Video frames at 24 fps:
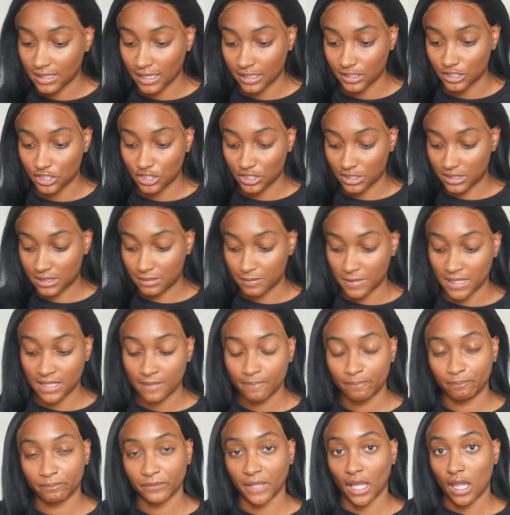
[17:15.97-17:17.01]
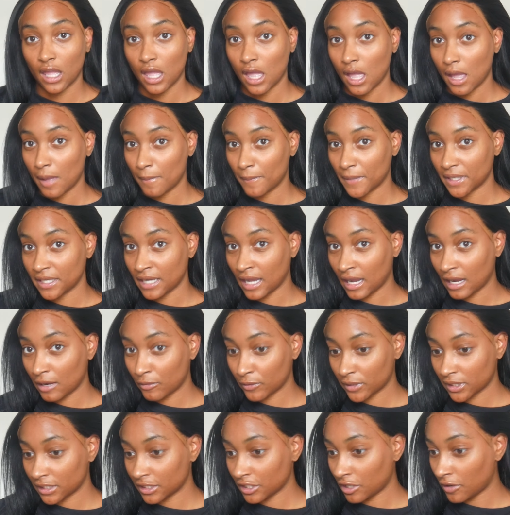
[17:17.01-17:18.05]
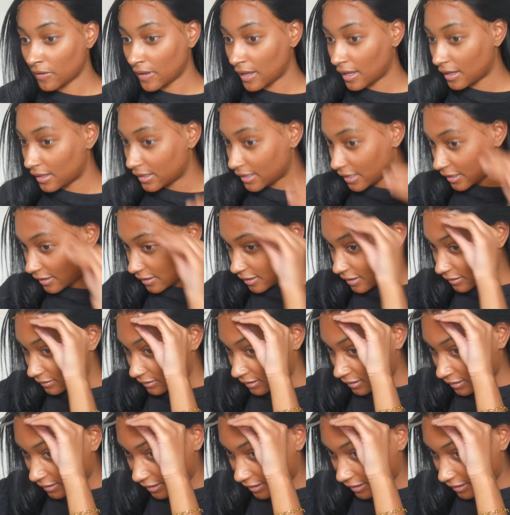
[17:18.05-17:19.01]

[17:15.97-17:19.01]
Look at that, it's so beginner friendly. Um,